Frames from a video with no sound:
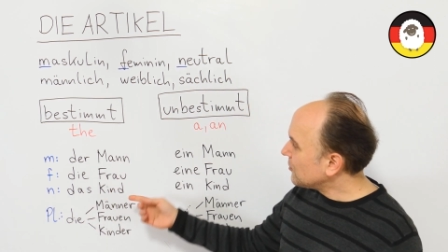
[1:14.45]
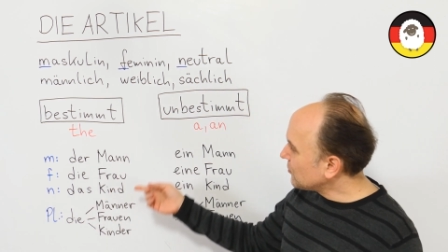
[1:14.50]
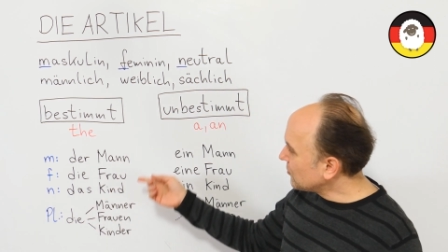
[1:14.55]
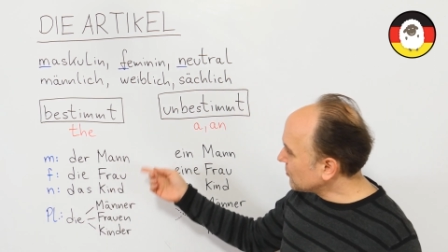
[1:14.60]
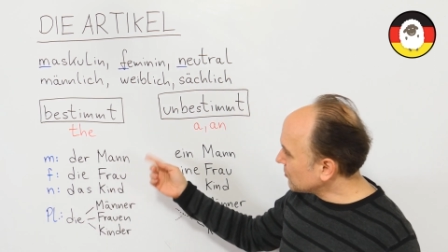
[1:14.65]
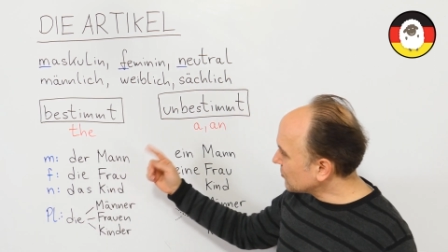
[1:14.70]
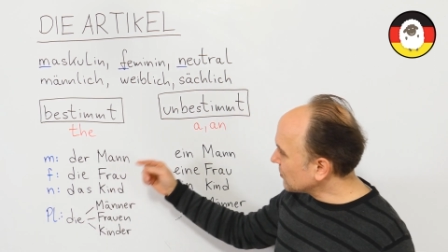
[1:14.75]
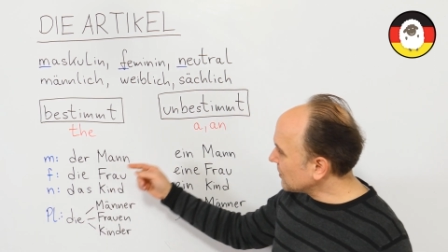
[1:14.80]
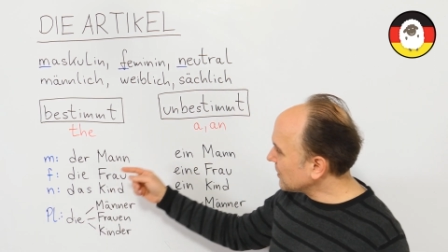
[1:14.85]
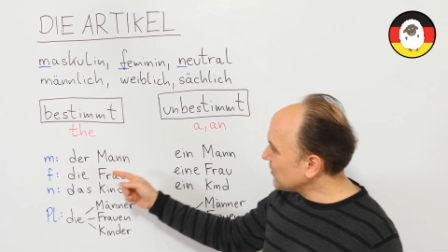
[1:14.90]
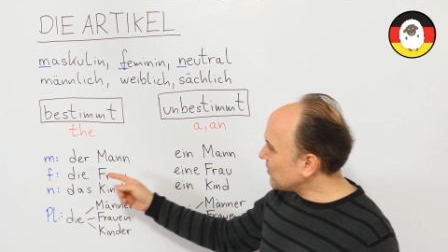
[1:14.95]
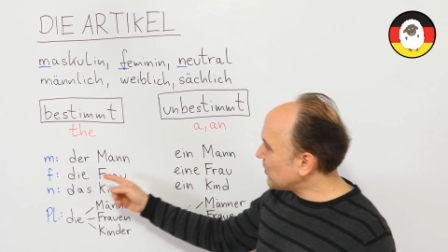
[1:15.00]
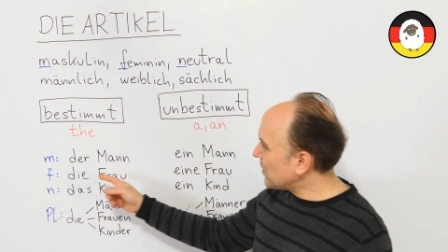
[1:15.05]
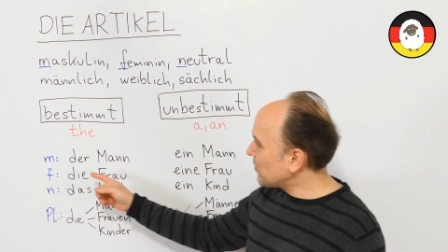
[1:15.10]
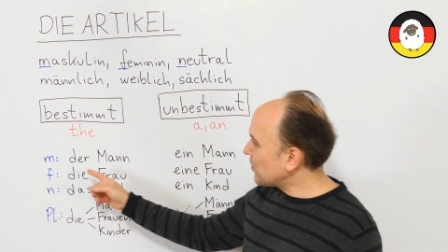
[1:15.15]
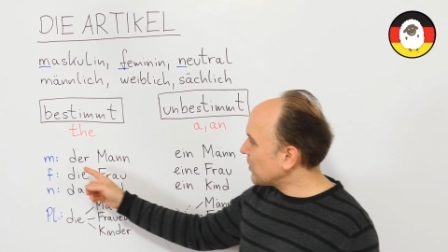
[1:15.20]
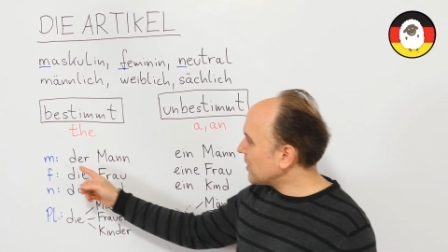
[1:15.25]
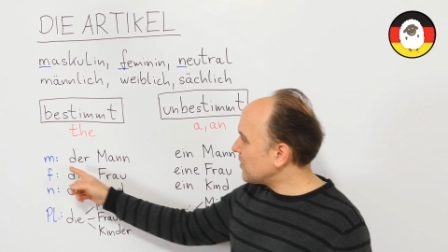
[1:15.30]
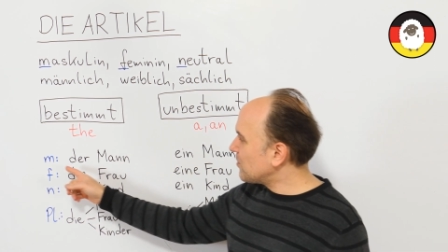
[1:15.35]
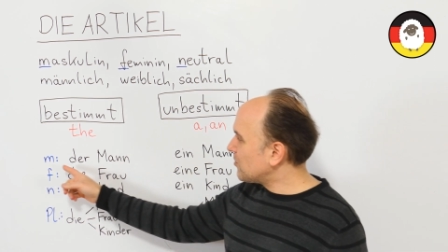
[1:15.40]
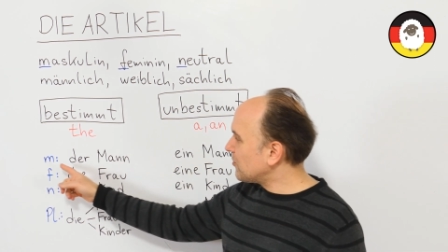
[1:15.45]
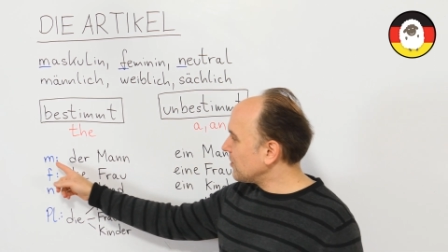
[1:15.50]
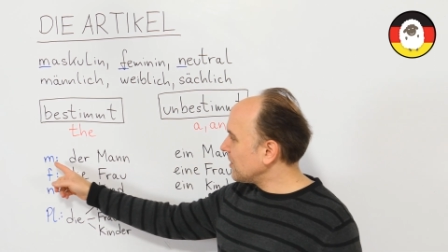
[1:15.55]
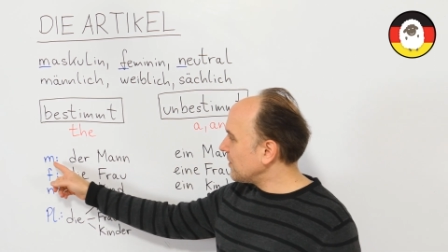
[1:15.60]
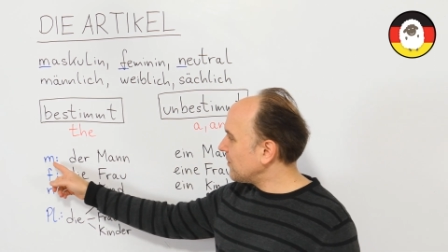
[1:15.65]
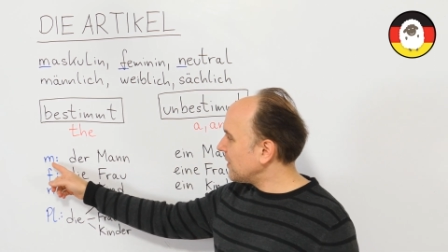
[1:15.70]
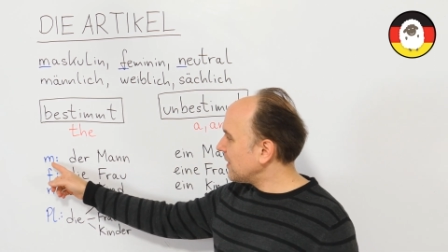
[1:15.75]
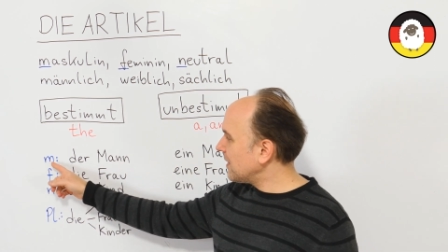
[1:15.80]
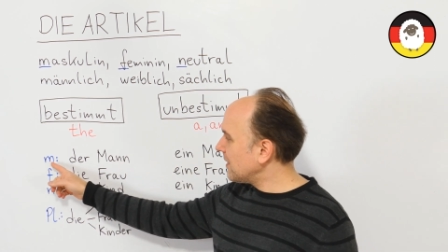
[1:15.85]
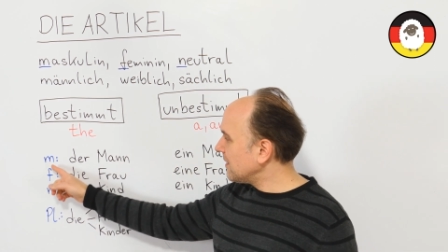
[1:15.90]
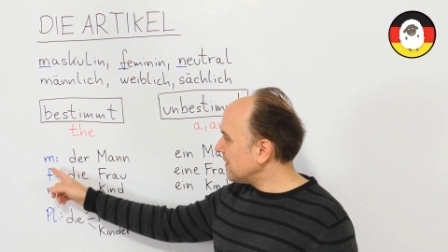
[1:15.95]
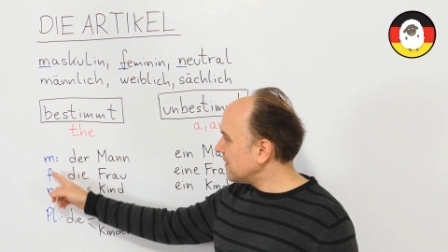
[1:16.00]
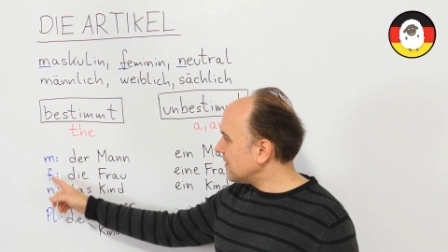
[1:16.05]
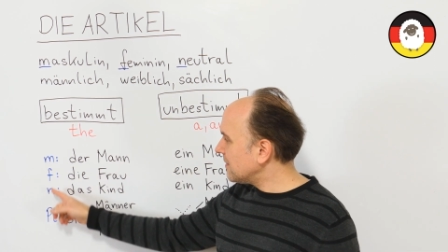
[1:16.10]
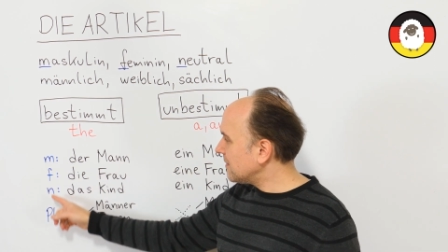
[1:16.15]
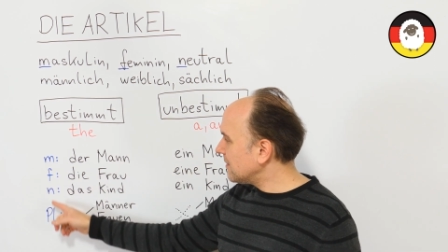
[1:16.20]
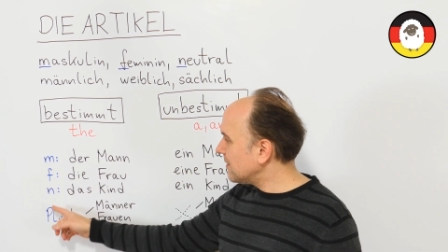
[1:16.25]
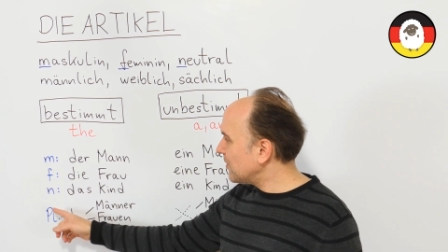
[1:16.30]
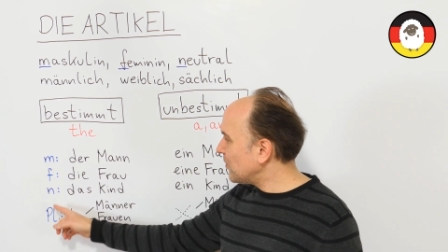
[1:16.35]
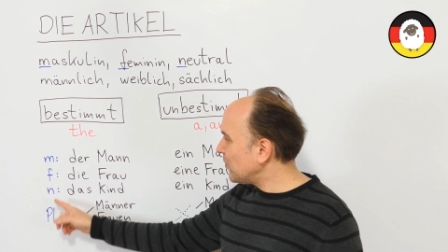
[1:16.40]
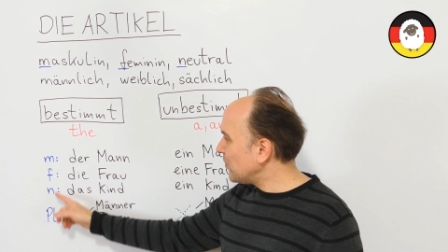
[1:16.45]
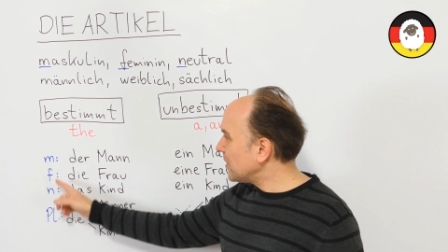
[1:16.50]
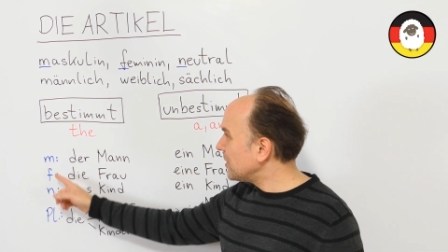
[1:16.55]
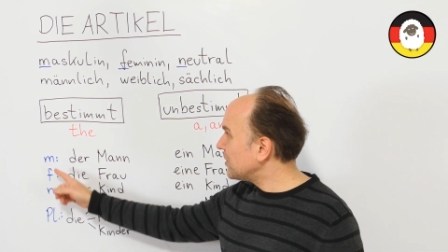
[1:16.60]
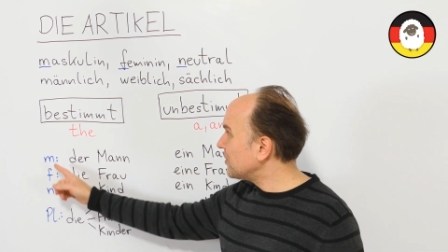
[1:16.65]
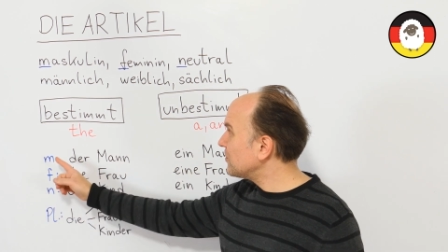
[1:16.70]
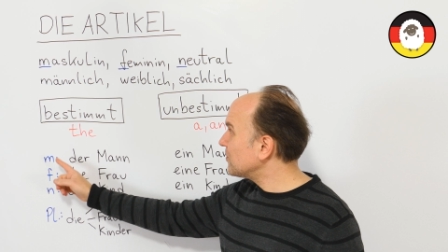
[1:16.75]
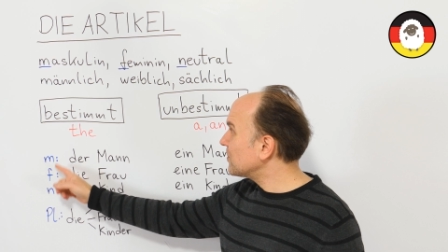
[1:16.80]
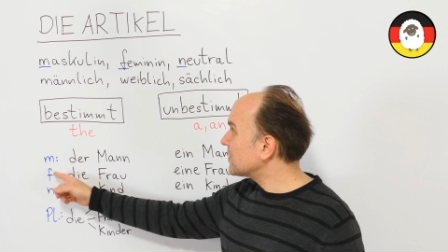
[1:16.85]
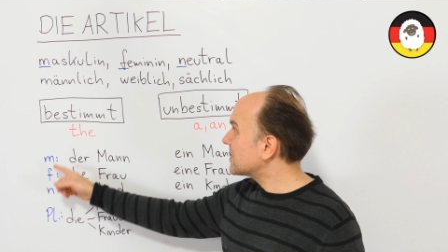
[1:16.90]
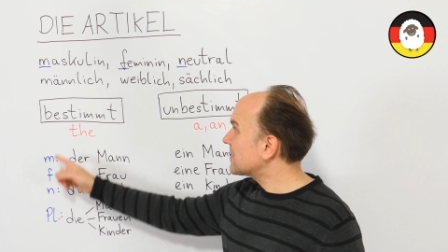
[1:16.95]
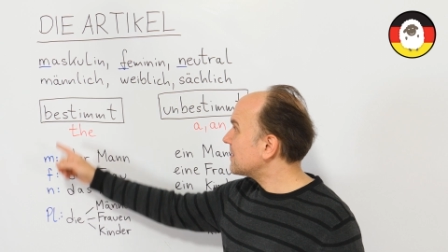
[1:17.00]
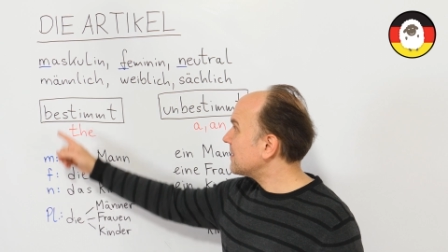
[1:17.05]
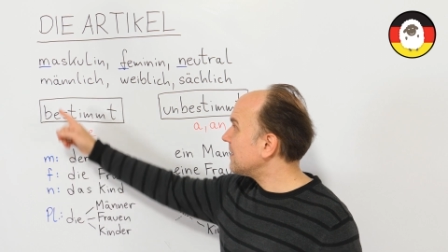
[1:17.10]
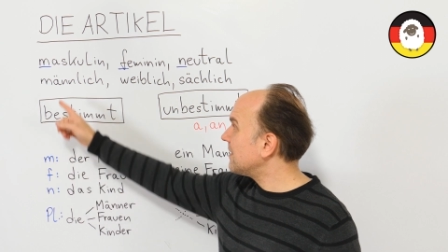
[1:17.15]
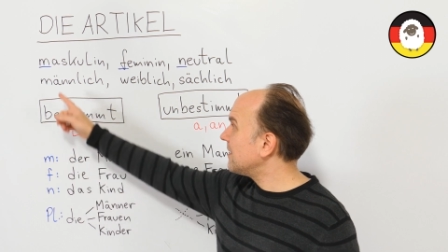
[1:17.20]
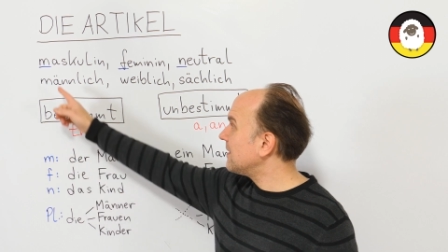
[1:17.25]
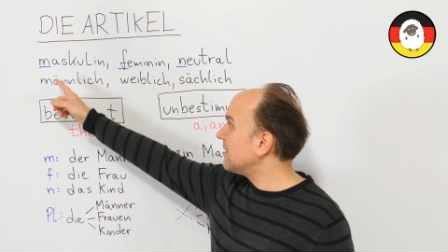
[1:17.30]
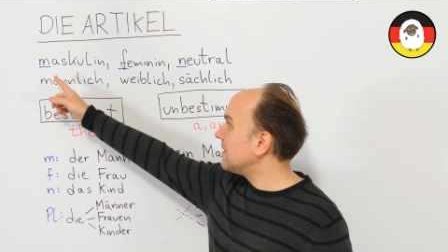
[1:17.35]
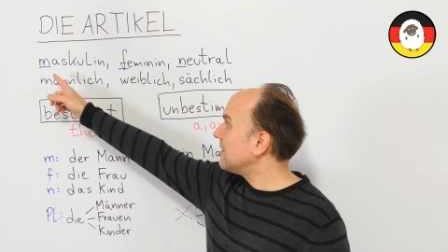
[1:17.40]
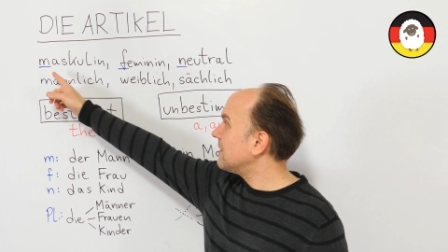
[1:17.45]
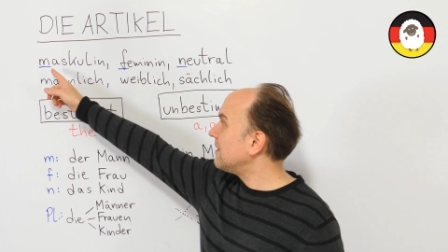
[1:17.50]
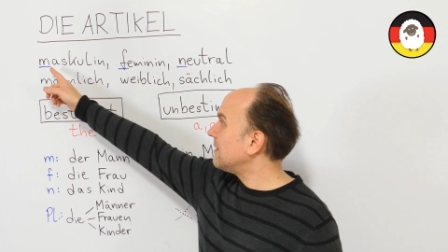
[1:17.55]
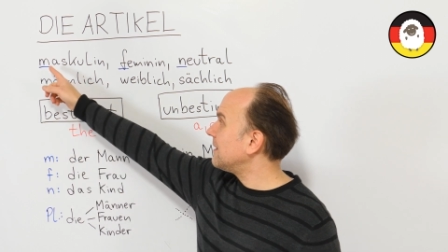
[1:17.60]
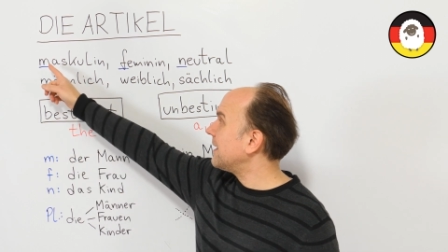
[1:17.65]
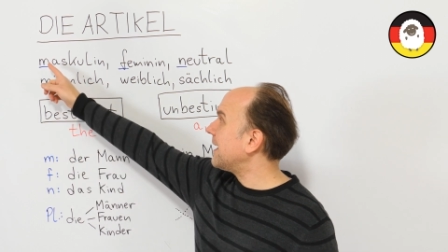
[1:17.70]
Usually when we abbreviate, we use the